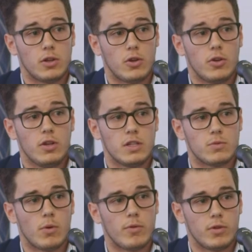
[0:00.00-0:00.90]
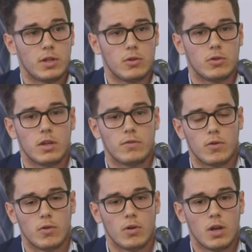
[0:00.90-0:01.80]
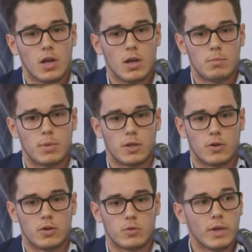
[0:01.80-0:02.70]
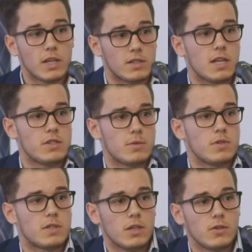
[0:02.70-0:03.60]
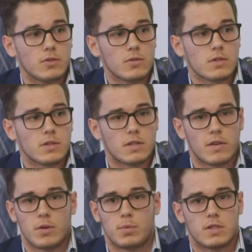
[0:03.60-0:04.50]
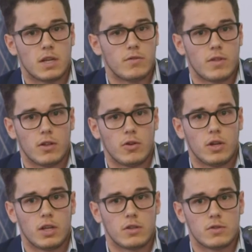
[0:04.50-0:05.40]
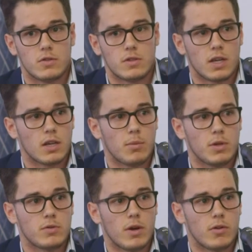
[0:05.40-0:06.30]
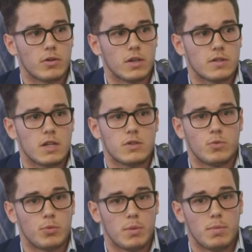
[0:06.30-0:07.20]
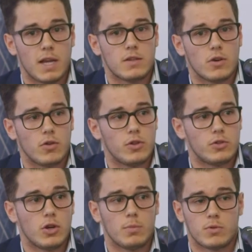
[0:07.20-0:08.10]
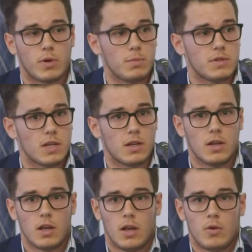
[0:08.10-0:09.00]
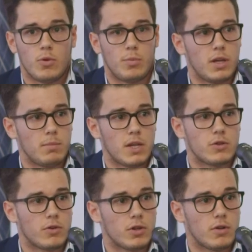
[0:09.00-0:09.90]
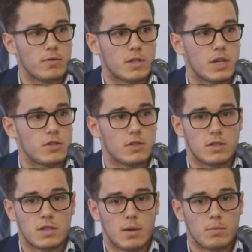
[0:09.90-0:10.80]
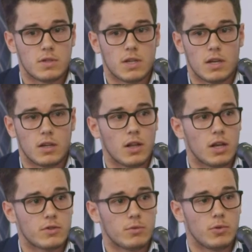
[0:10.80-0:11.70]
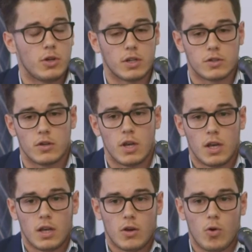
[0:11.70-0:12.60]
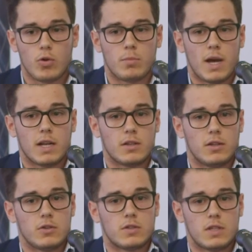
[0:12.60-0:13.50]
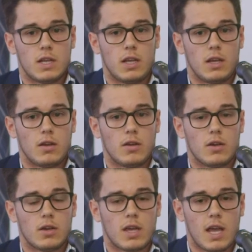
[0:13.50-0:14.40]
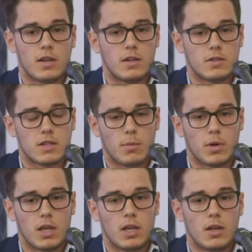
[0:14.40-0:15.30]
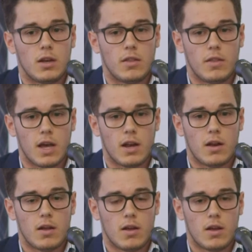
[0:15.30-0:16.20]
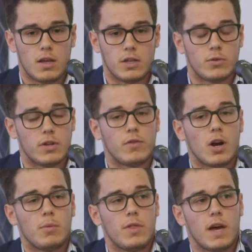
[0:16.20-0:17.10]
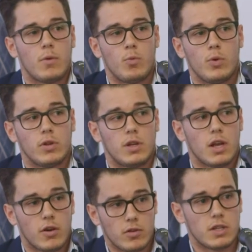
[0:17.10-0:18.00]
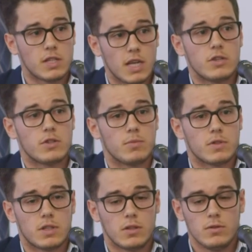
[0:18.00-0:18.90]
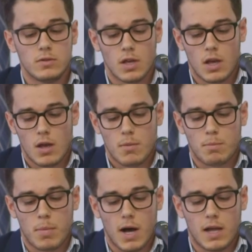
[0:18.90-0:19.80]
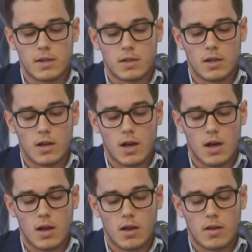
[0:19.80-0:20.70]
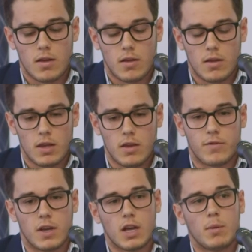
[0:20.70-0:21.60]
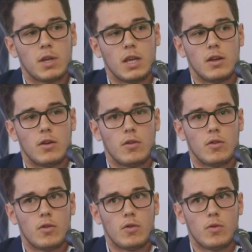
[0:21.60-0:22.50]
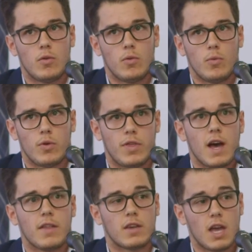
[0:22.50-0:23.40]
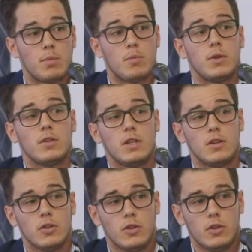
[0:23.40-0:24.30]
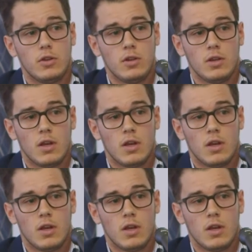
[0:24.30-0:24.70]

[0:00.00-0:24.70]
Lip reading: learn is what we're really looking for, because we can teach them the skills. 70% of their learning as soon as they come into our organisation will be based on the job. 20% will be in mentoring conversations and 10% in classroom learning. So automatically you're seeing candidates coming in that into an environment that will inherently teach them the skills. But if they're coming in without the capability to learn,